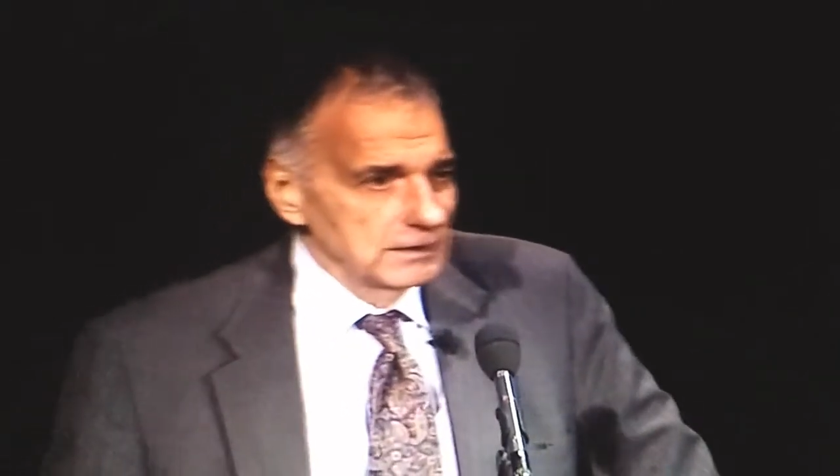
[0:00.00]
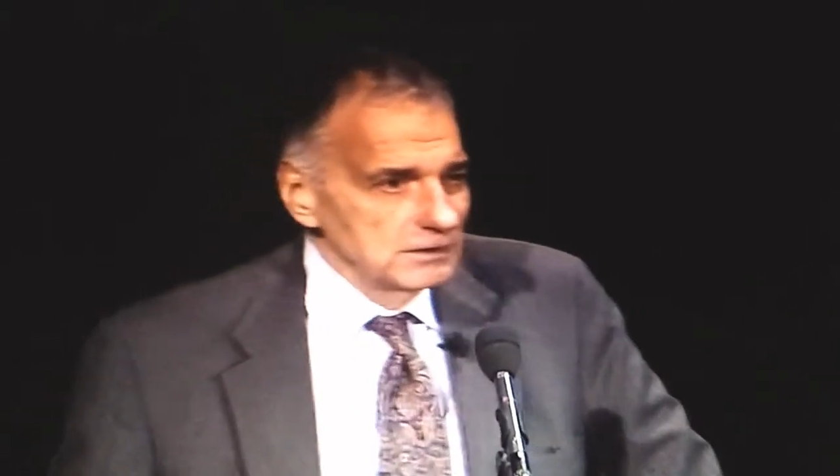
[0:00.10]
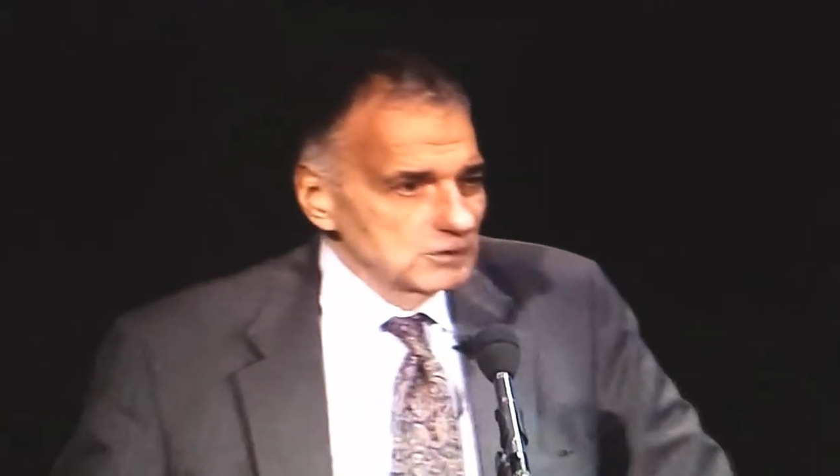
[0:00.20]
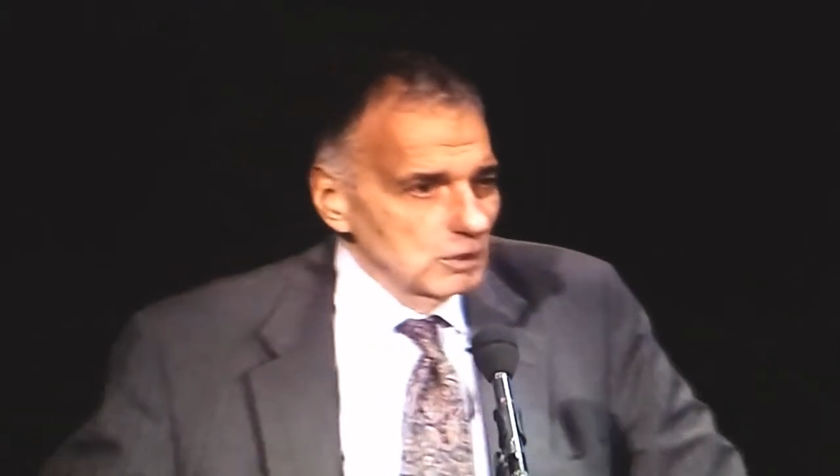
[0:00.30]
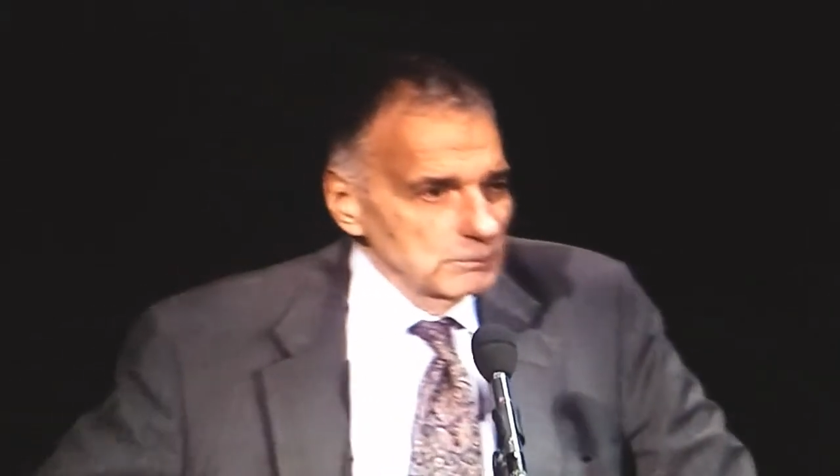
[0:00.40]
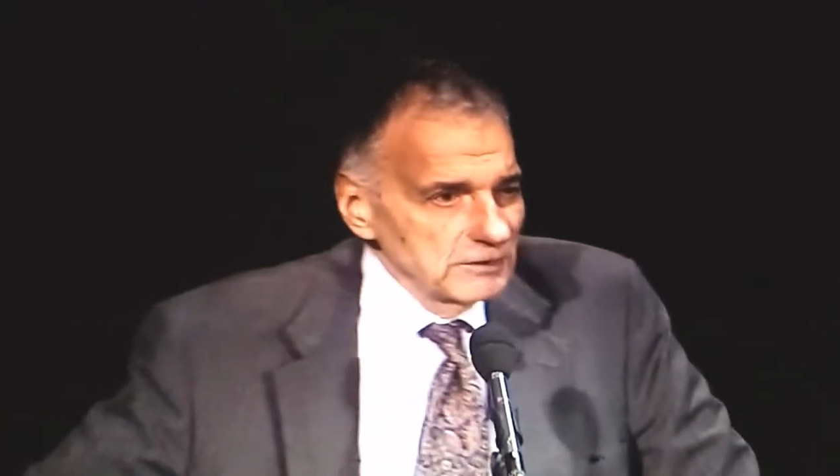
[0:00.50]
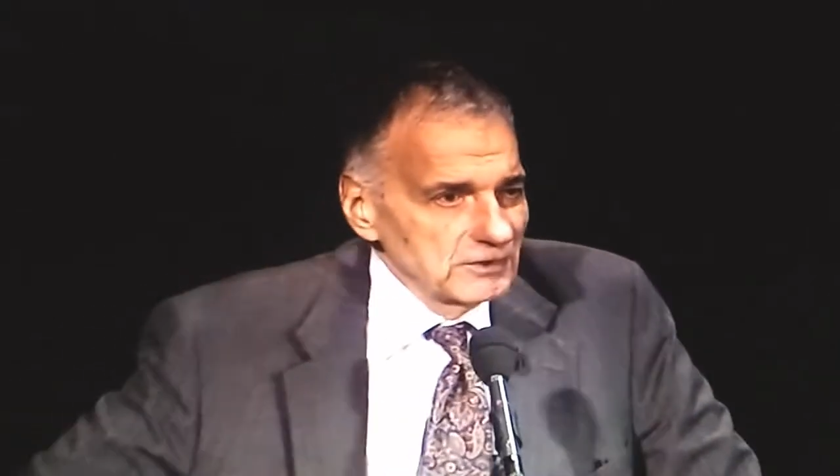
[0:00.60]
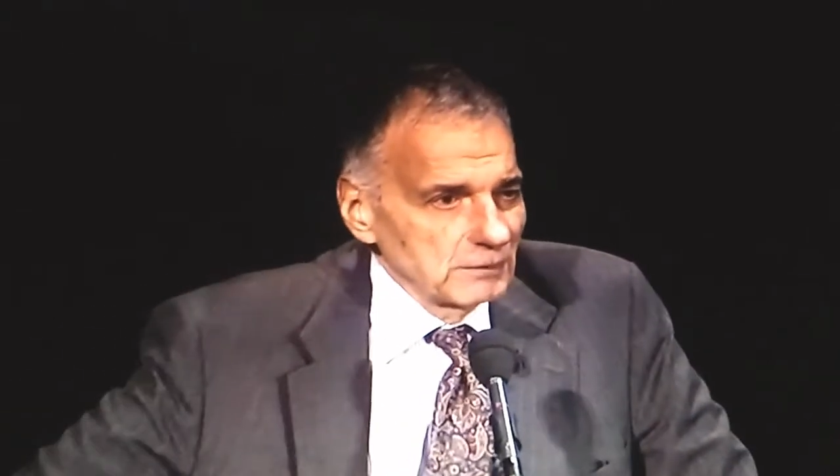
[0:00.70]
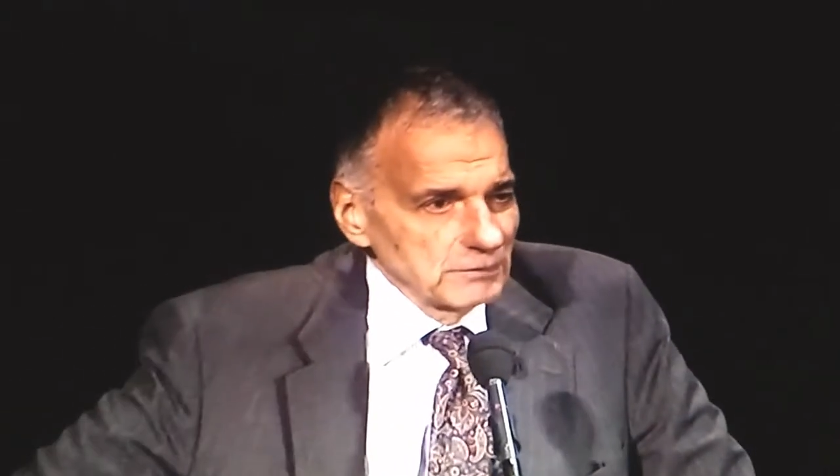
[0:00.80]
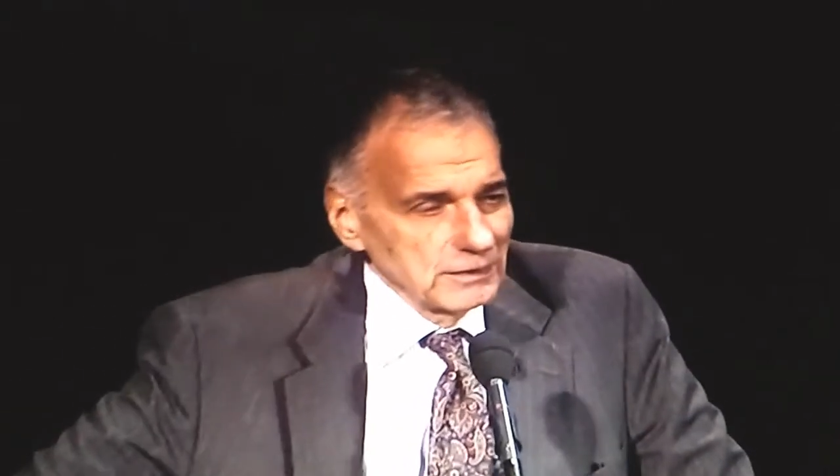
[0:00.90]
he told me
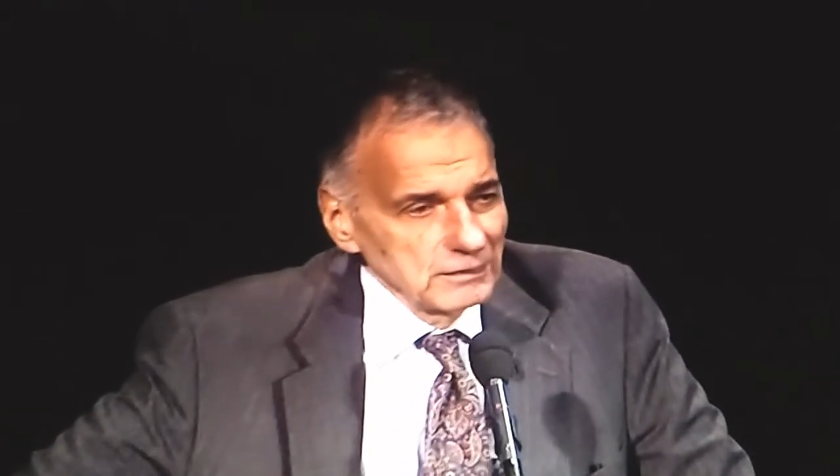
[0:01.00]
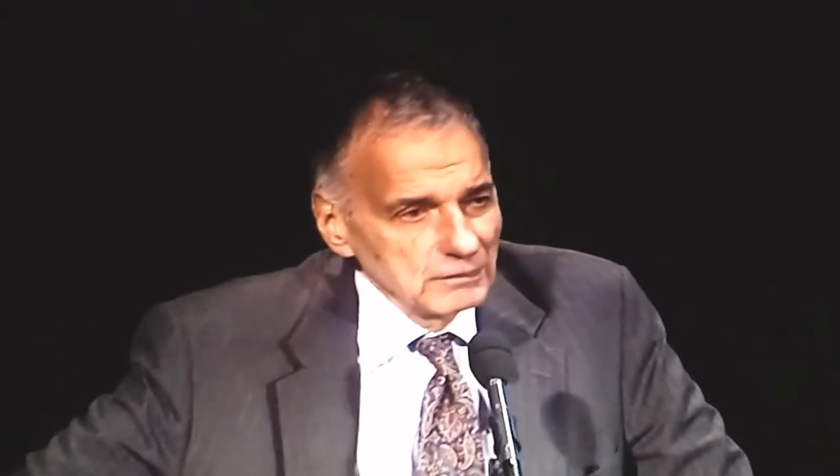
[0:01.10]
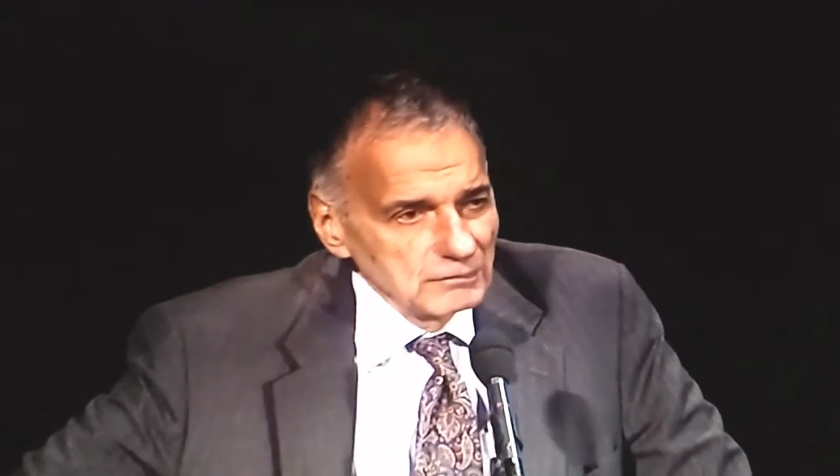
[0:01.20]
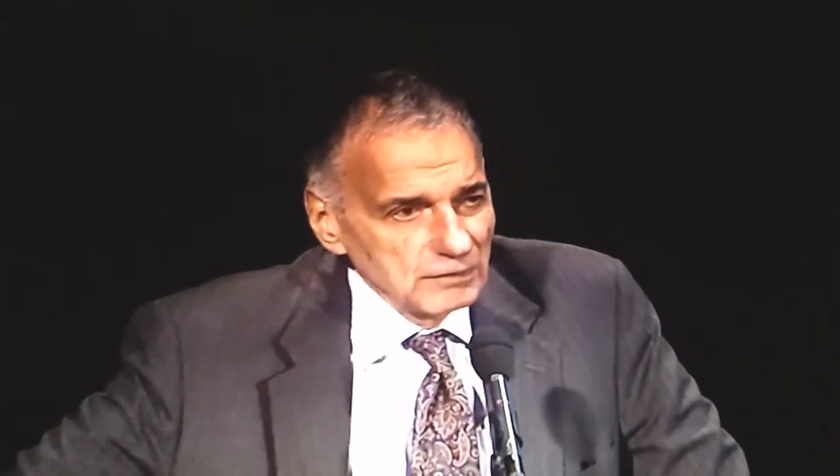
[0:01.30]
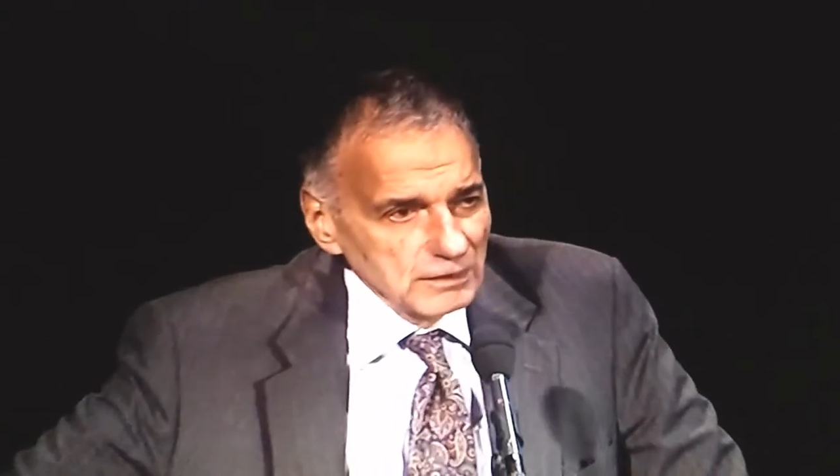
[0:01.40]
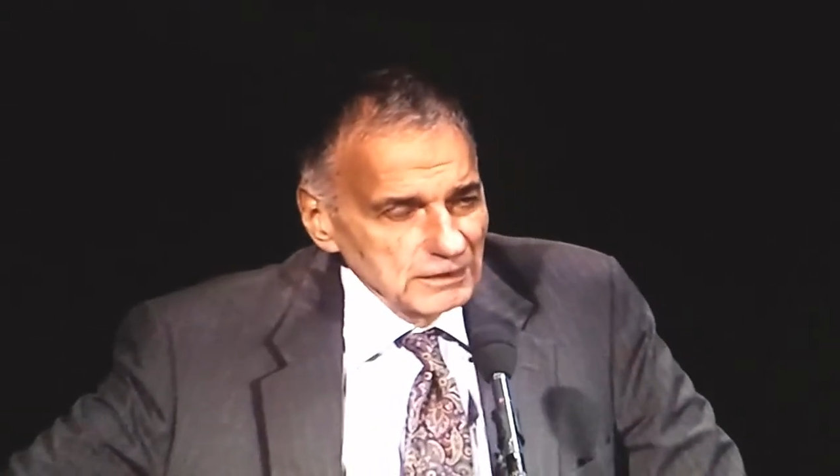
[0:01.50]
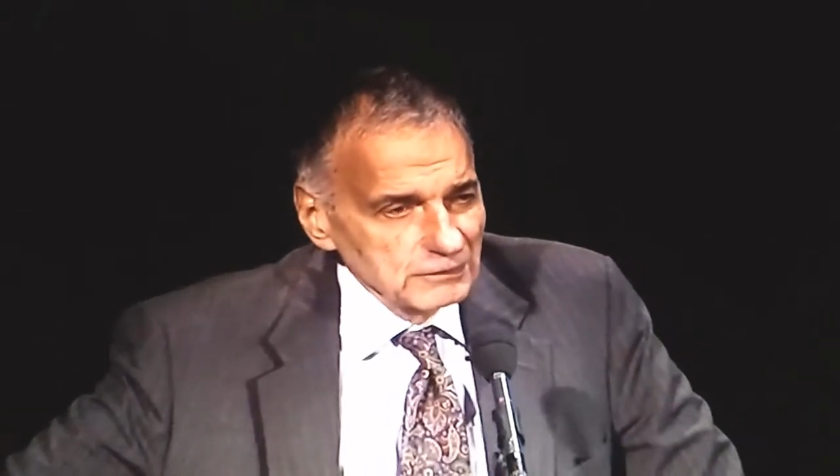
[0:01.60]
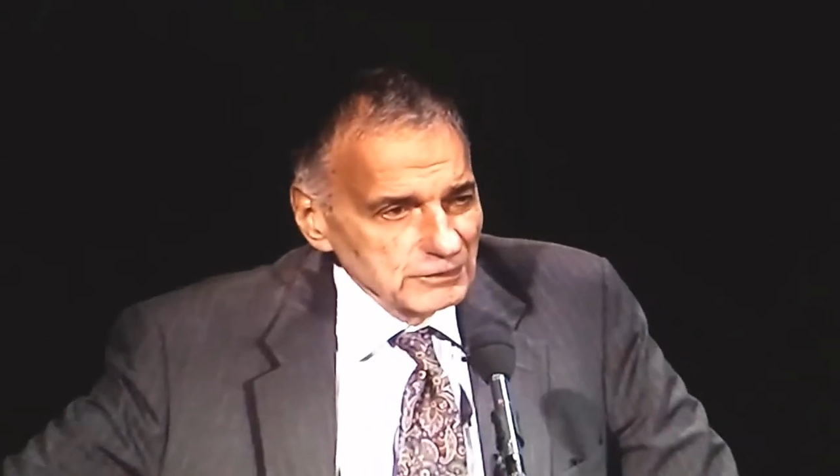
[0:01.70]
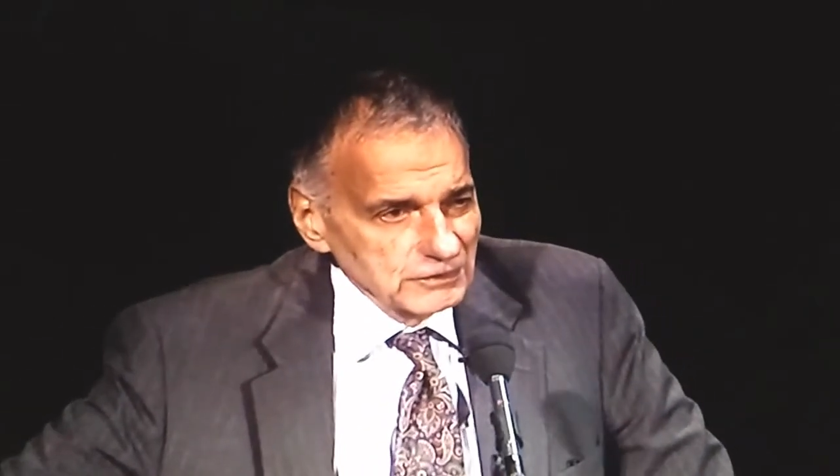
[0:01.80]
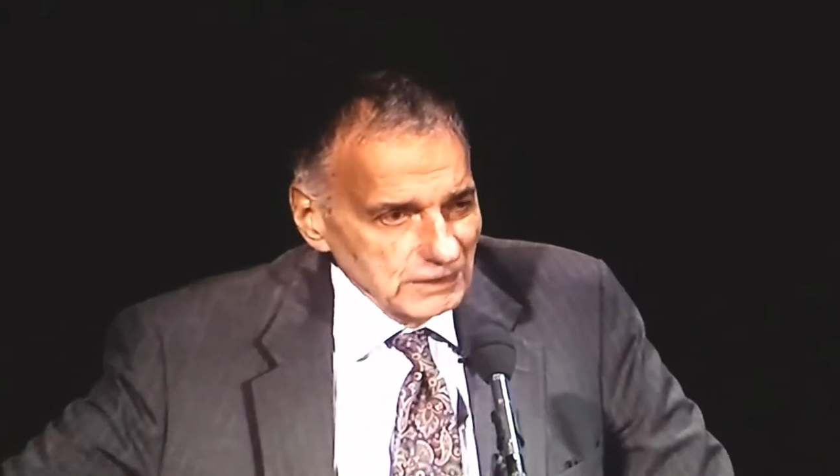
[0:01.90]
something very
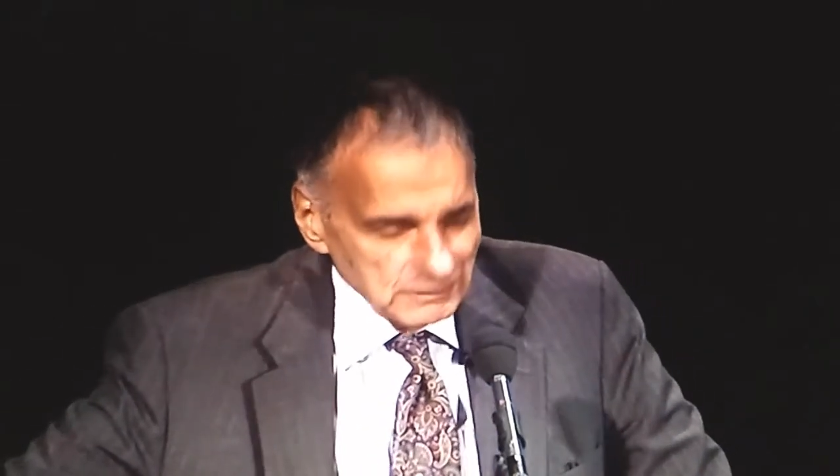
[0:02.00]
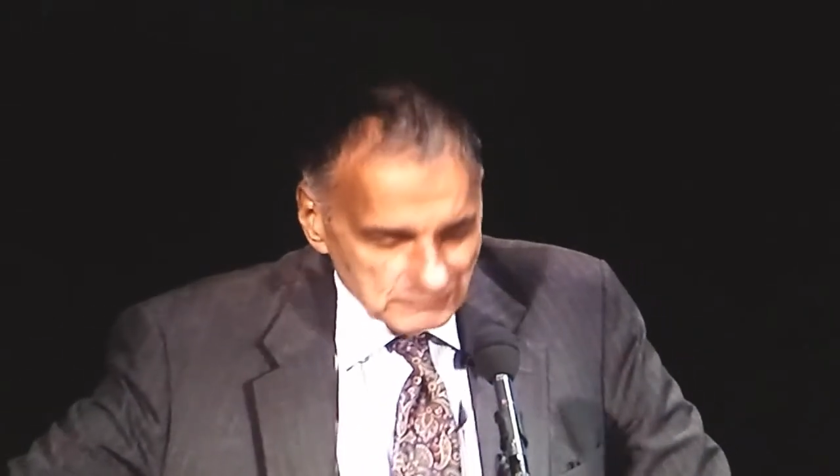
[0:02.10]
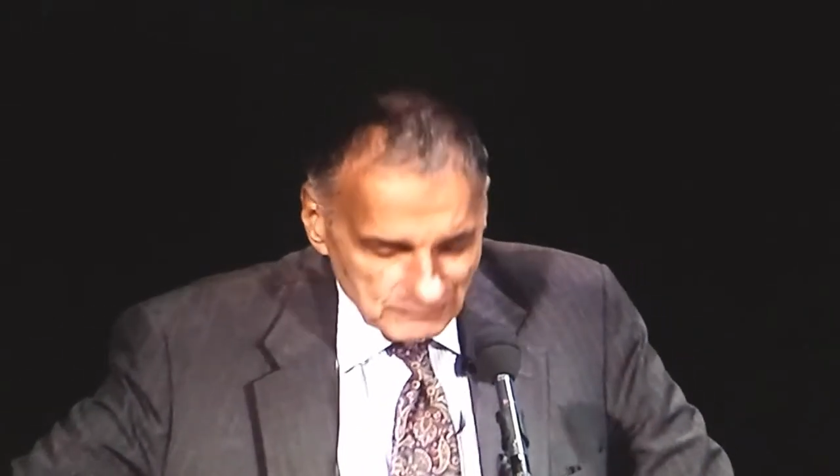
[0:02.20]
interesting.